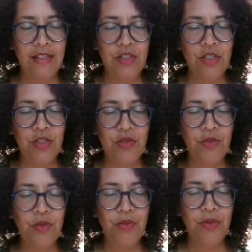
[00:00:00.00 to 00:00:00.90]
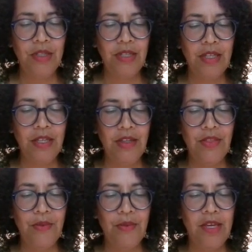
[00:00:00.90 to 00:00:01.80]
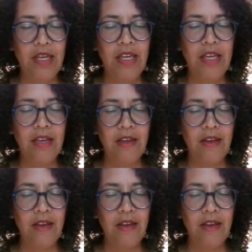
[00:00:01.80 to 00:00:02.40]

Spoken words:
2, 3,